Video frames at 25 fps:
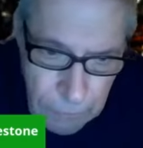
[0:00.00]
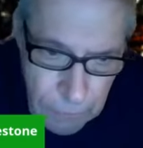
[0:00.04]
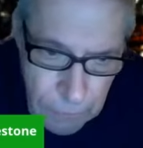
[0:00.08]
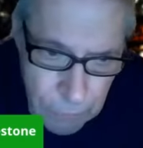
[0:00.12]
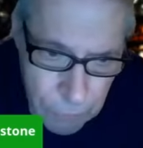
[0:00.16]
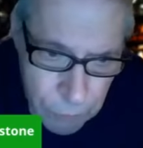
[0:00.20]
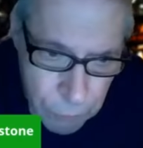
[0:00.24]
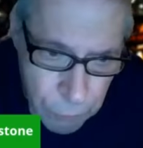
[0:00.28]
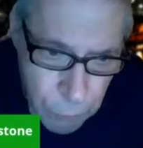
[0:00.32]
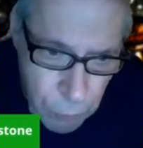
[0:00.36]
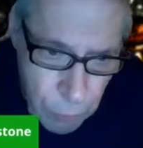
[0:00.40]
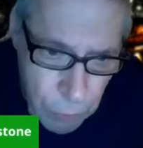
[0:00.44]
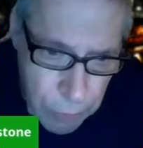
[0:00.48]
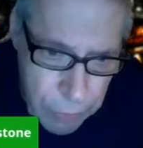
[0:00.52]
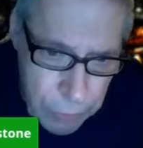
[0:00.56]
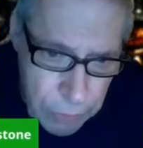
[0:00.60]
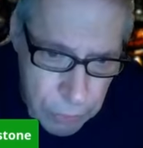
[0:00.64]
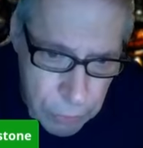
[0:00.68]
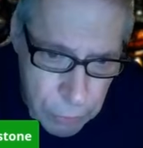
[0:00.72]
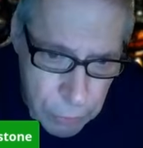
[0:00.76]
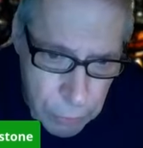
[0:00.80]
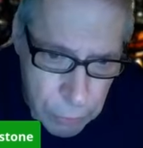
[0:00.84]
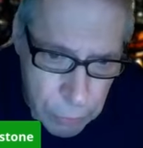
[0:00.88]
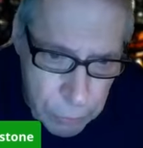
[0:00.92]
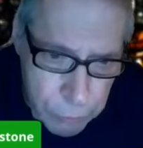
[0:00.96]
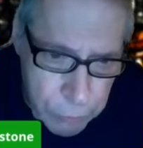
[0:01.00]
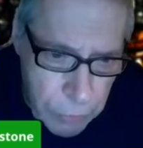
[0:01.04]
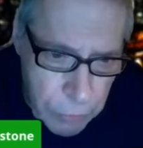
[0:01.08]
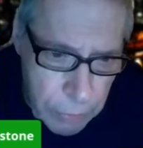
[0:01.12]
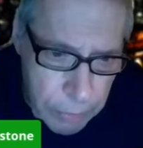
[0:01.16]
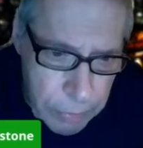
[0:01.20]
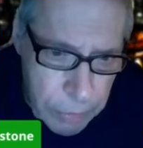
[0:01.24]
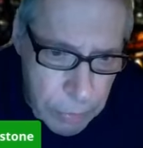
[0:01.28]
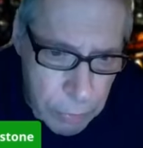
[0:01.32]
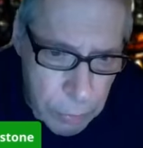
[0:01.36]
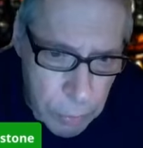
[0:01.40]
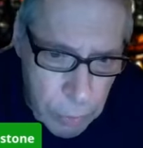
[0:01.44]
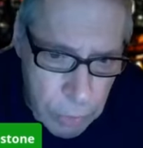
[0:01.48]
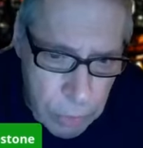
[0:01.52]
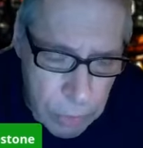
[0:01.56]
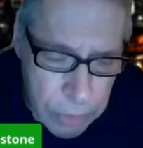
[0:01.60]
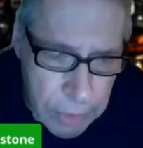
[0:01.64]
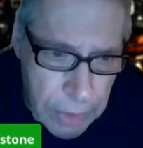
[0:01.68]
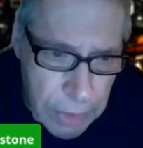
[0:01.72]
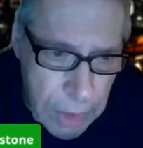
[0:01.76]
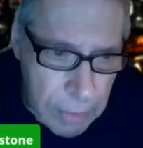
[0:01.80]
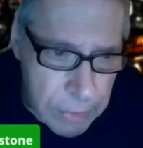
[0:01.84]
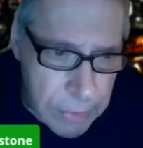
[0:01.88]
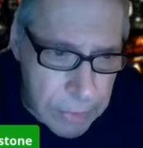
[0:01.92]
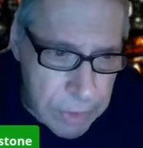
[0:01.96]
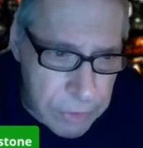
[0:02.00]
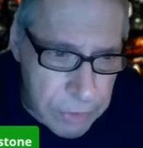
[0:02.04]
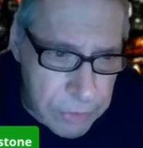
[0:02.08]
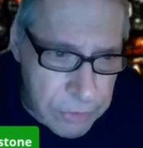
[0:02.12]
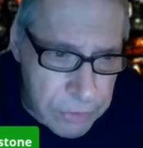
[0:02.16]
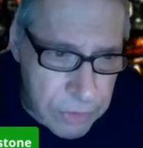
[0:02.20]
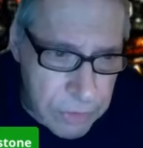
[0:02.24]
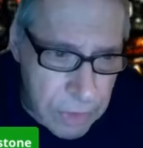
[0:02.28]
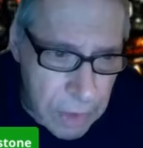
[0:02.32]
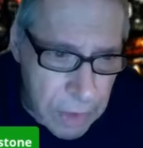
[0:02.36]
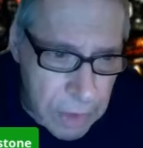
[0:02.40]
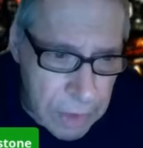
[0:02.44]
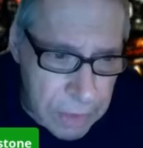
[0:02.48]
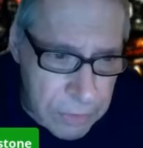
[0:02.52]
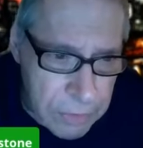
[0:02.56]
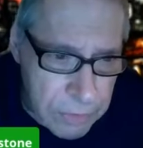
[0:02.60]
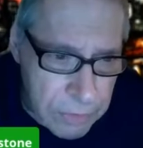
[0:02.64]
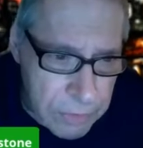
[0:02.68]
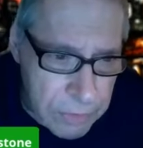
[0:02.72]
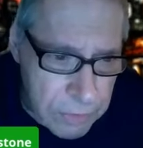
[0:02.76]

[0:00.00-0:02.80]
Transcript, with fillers: For you from the Worldometer site.